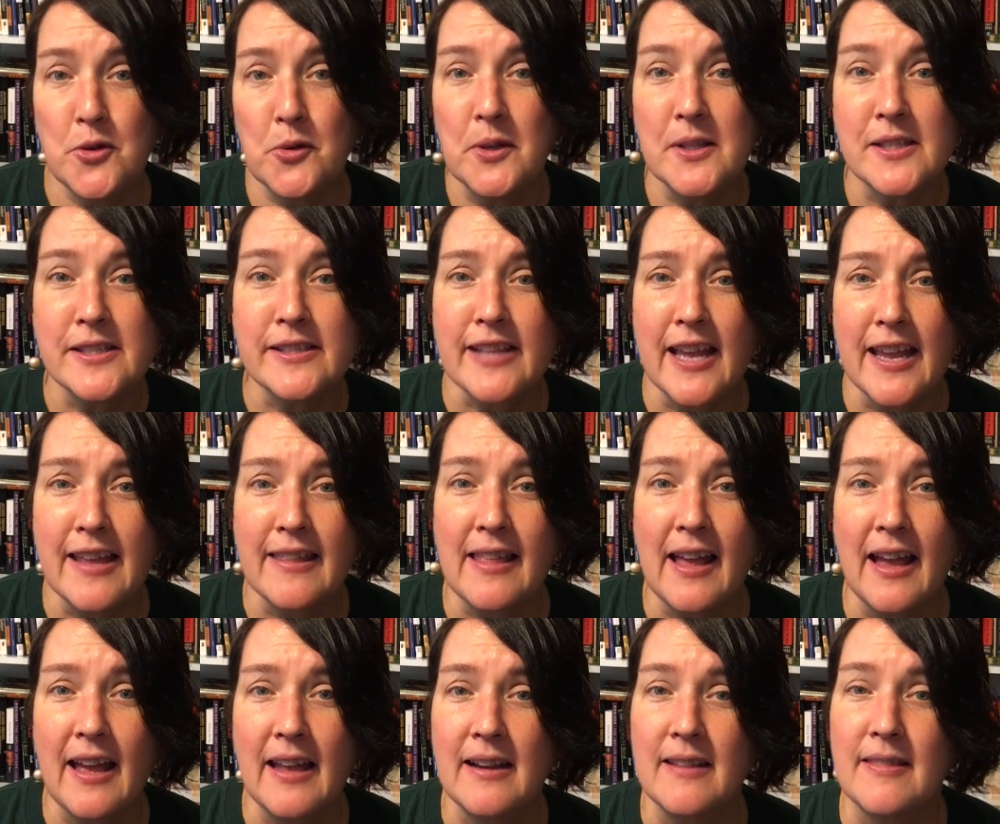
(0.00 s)
You can say
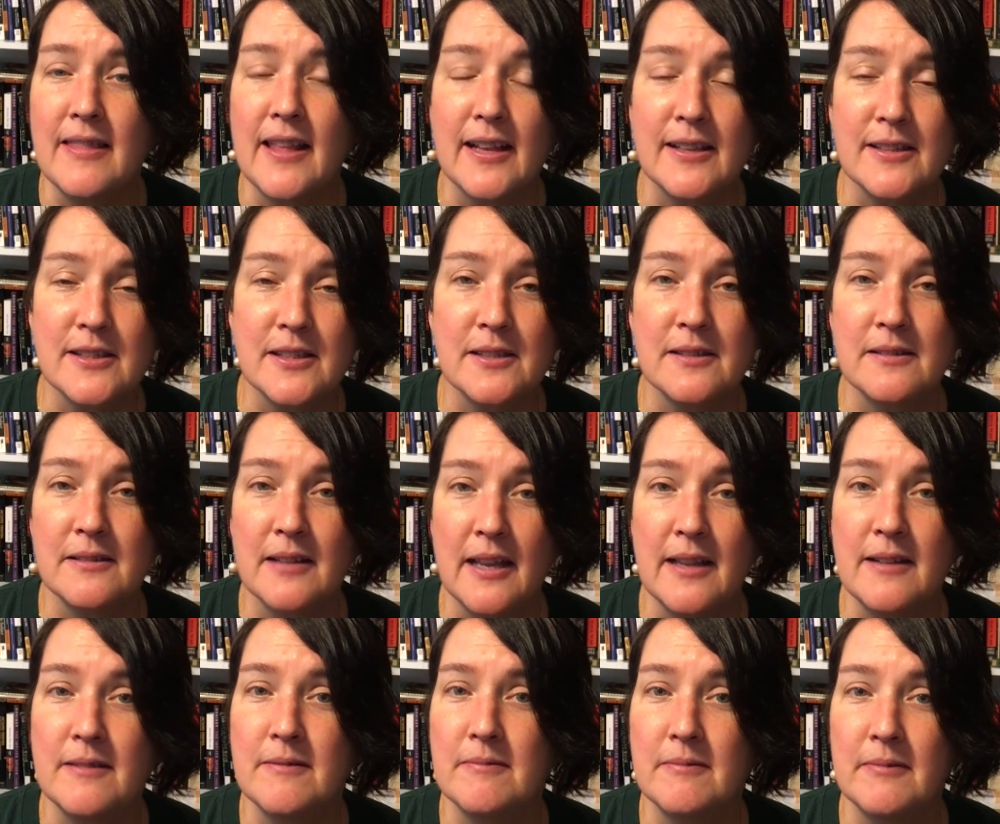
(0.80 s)
that,
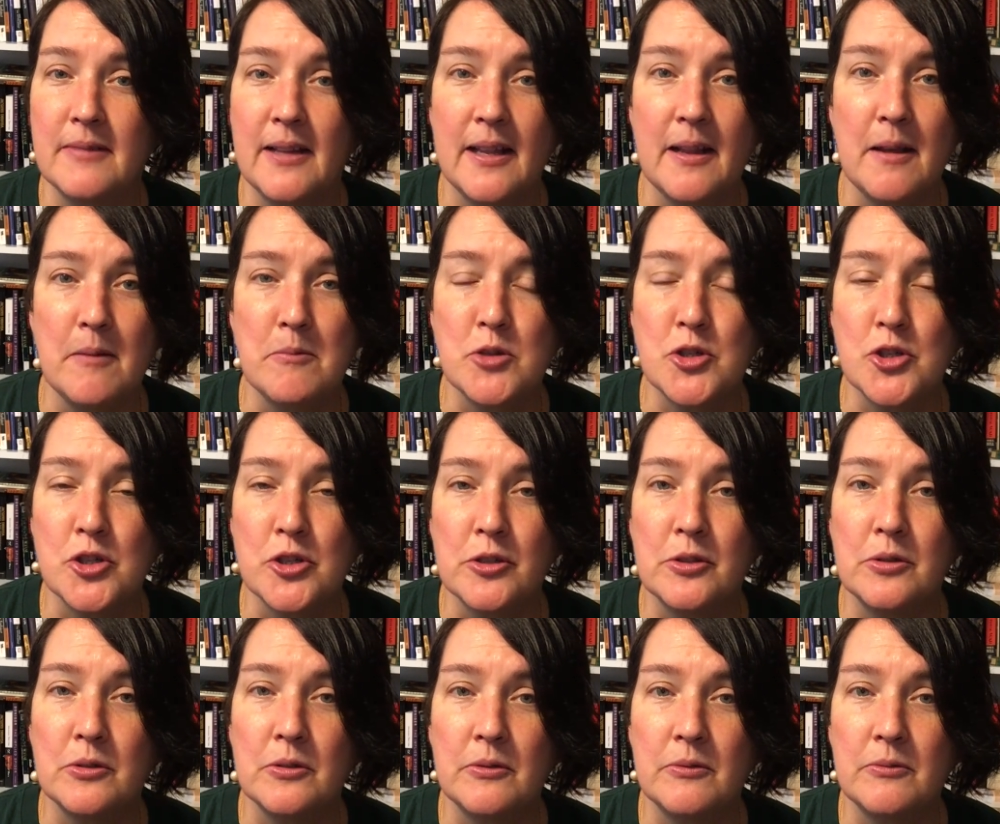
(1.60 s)
and I'm
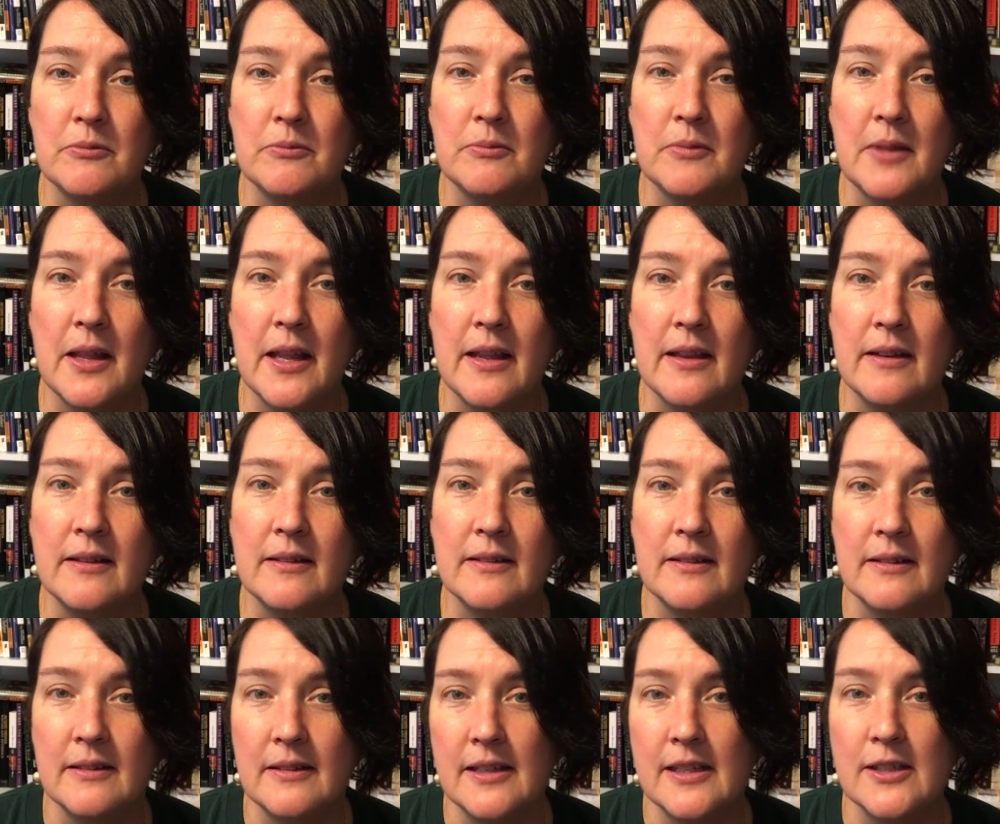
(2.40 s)
sure that
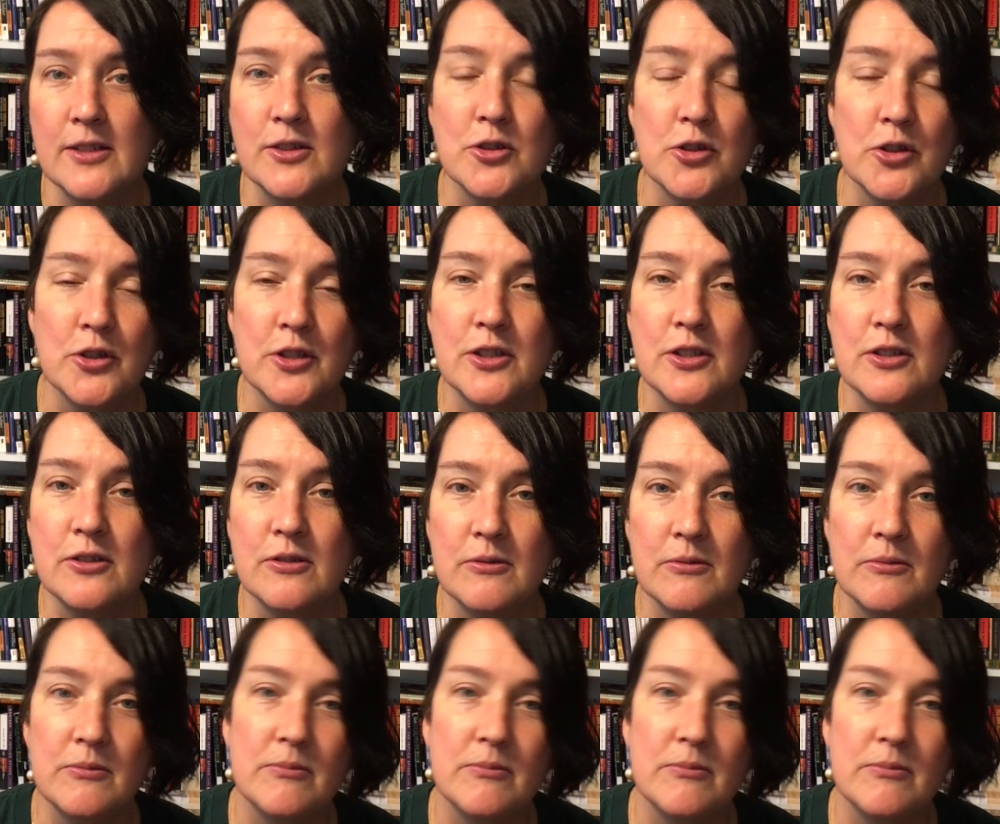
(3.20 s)
it's good